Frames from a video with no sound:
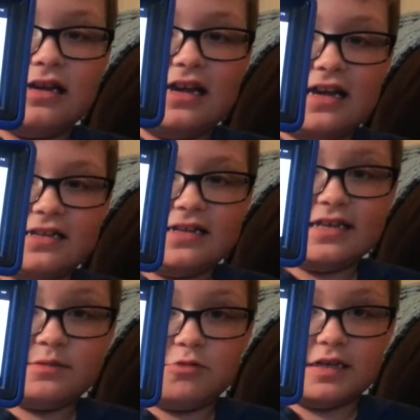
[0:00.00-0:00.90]
and
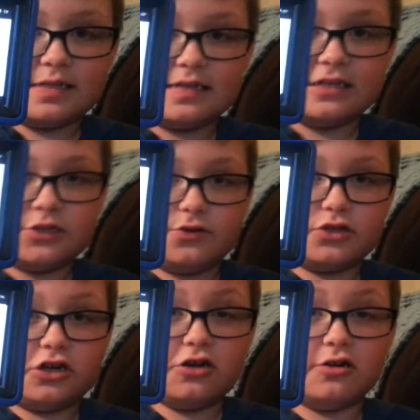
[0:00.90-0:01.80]
his presidential
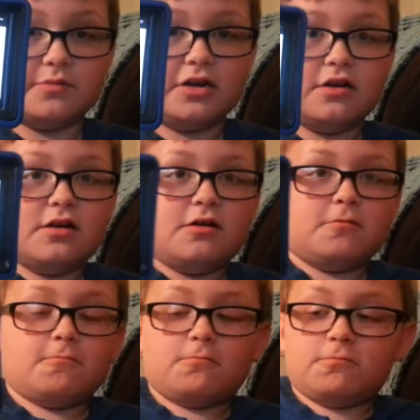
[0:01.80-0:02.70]
term
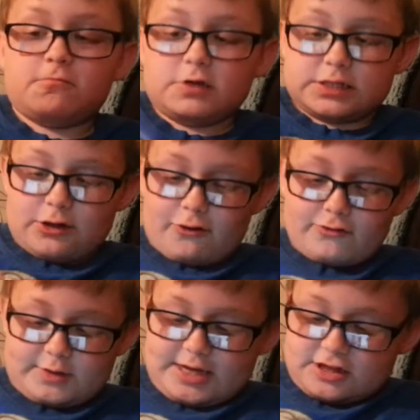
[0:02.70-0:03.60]
was
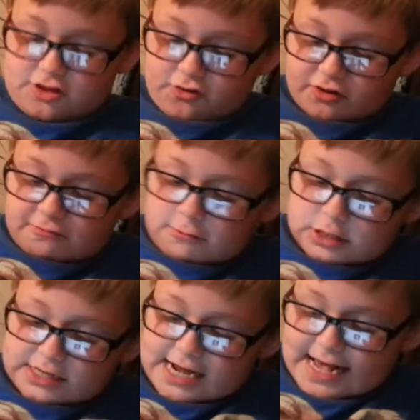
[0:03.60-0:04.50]
only
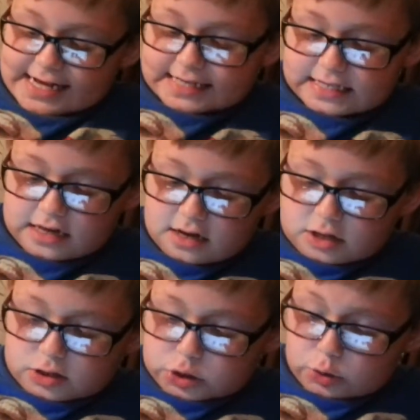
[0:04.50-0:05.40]
31 days.
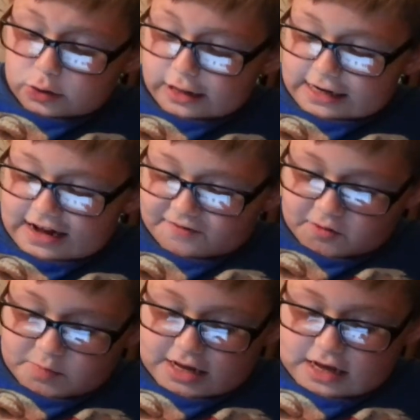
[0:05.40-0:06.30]
Shortly
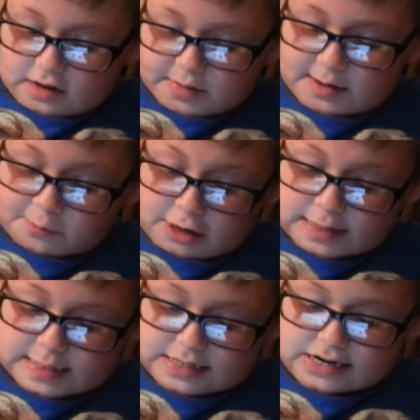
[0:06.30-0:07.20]
after becoming
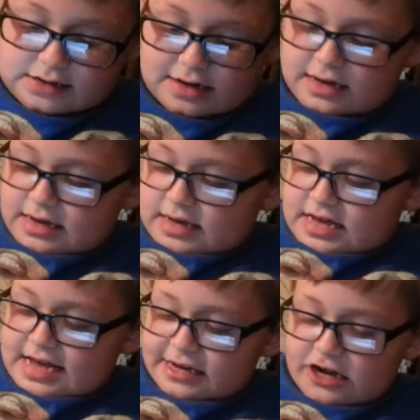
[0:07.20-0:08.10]
president,
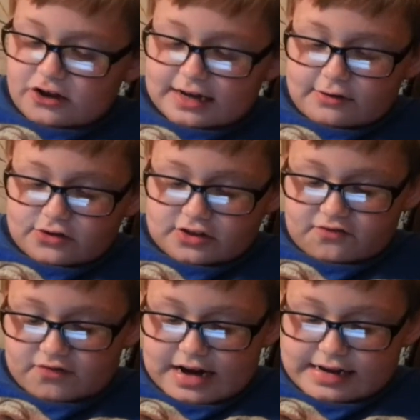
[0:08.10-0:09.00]
he got out in
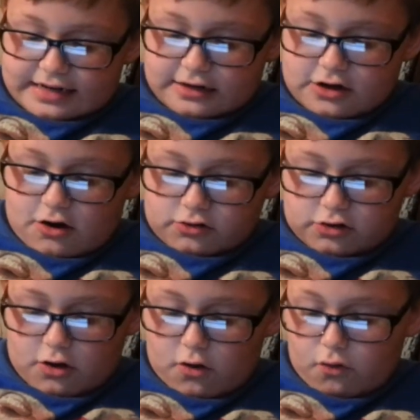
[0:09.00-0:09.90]
the rain and caught a
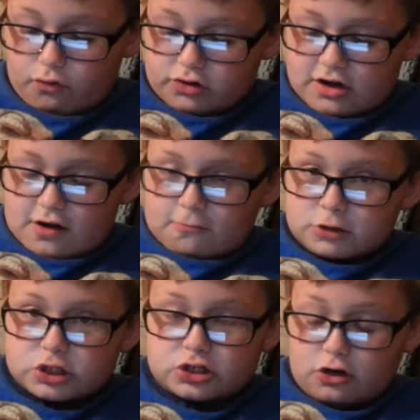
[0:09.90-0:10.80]
cold,
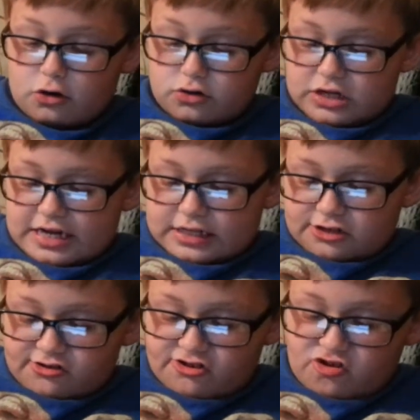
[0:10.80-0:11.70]
which turned
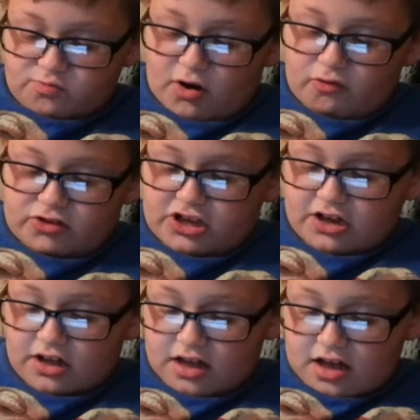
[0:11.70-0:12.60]
into pneumonia.